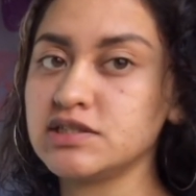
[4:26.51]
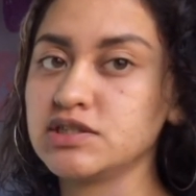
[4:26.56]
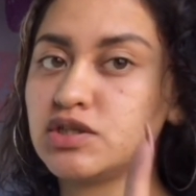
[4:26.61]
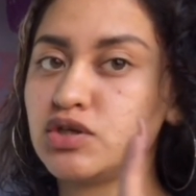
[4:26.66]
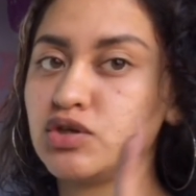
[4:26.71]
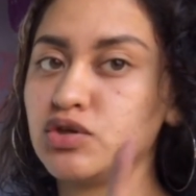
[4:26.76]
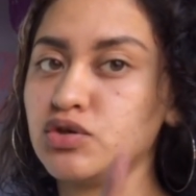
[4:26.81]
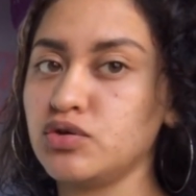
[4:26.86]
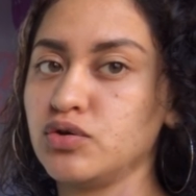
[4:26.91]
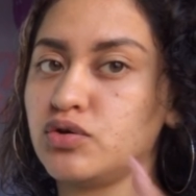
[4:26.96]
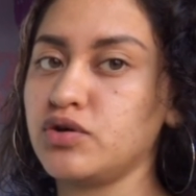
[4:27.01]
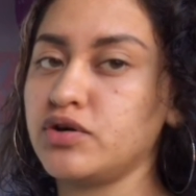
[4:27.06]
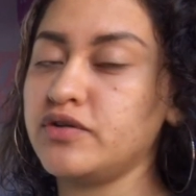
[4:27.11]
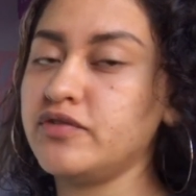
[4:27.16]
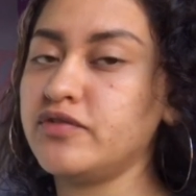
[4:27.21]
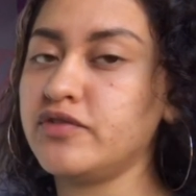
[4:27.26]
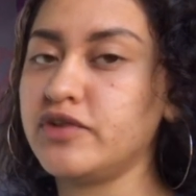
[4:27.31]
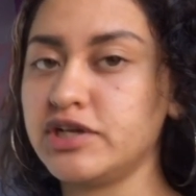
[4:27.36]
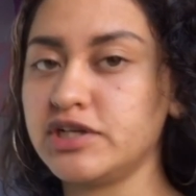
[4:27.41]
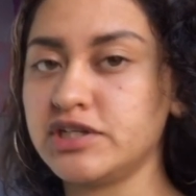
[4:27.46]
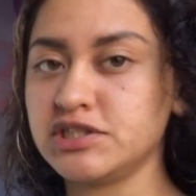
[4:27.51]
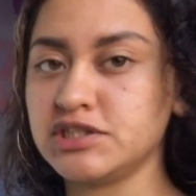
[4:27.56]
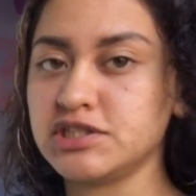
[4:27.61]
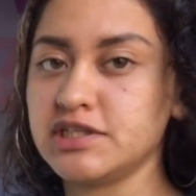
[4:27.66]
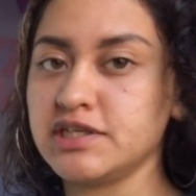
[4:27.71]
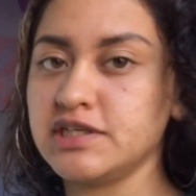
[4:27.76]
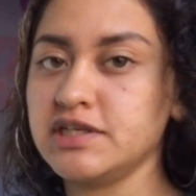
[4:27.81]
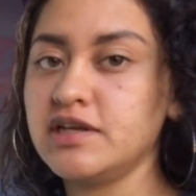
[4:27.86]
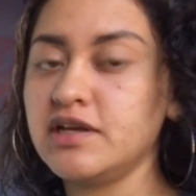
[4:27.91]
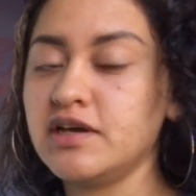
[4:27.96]
your
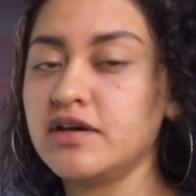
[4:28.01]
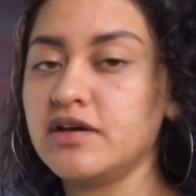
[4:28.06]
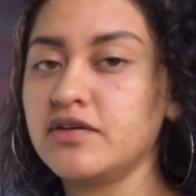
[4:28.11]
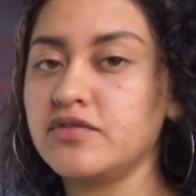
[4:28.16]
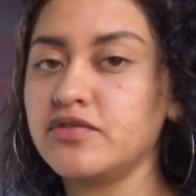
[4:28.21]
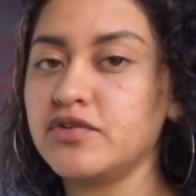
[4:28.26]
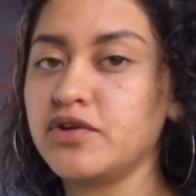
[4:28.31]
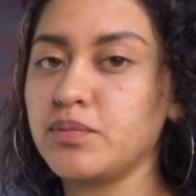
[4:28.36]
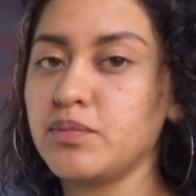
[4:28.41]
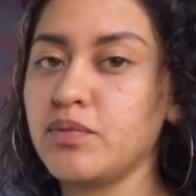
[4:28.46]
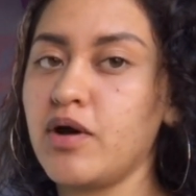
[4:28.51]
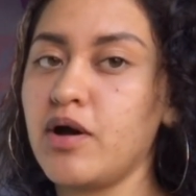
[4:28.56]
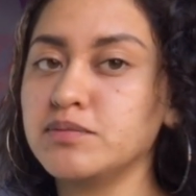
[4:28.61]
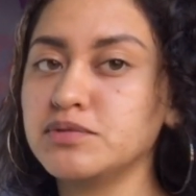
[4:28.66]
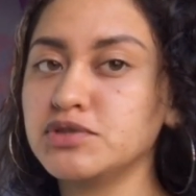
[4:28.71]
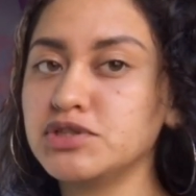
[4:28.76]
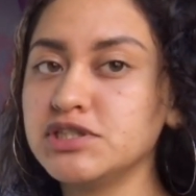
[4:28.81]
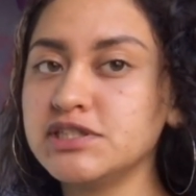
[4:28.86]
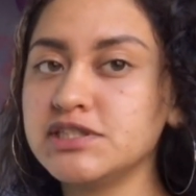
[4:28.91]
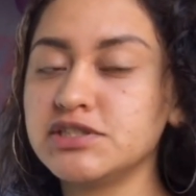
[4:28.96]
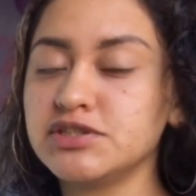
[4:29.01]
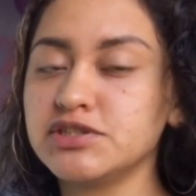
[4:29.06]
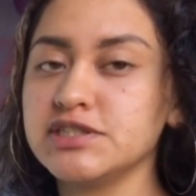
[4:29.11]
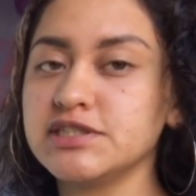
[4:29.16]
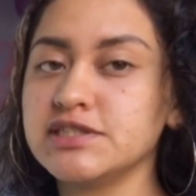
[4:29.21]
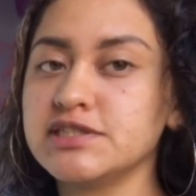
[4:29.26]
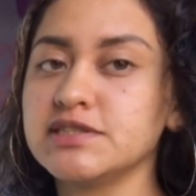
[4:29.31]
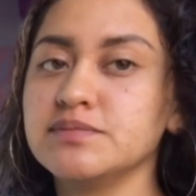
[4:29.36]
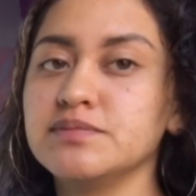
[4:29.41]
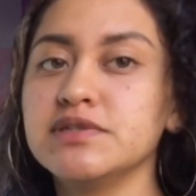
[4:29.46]
version of your palm tree street
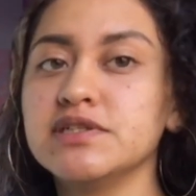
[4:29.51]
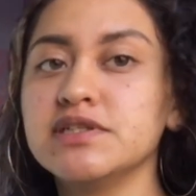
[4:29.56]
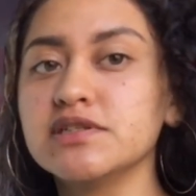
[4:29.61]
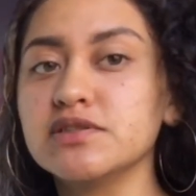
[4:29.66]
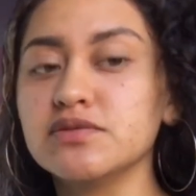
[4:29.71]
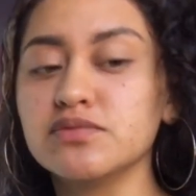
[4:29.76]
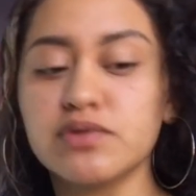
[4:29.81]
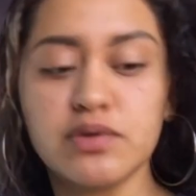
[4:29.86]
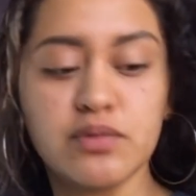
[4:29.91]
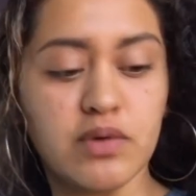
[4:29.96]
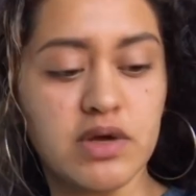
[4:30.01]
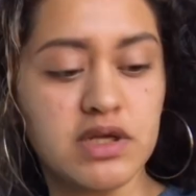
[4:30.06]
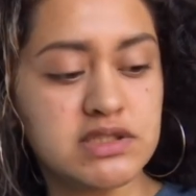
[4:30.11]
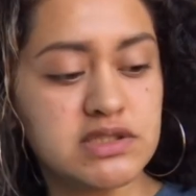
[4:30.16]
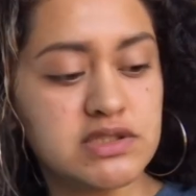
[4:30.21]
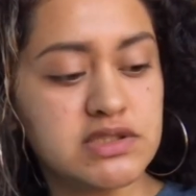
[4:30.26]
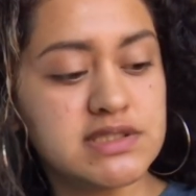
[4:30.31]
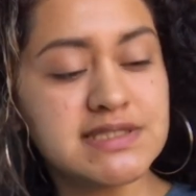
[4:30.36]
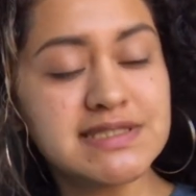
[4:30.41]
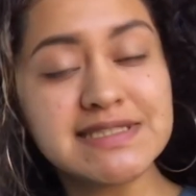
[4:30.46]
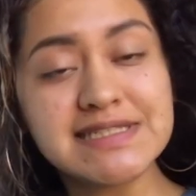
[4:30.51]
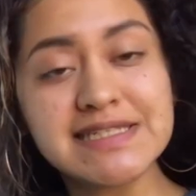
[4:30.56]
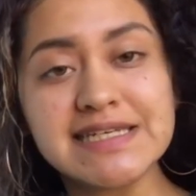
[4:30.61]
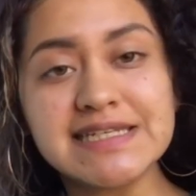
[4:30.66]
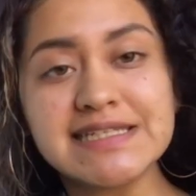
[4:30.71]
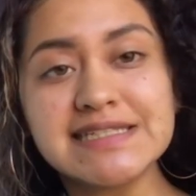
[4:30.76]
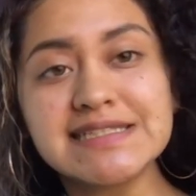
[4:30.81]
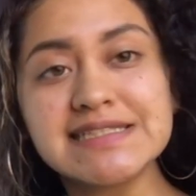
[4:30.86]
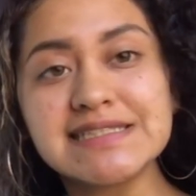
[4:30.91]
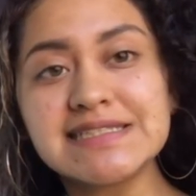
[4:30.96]
scene because we want to see
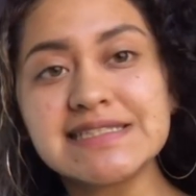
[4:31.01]
it.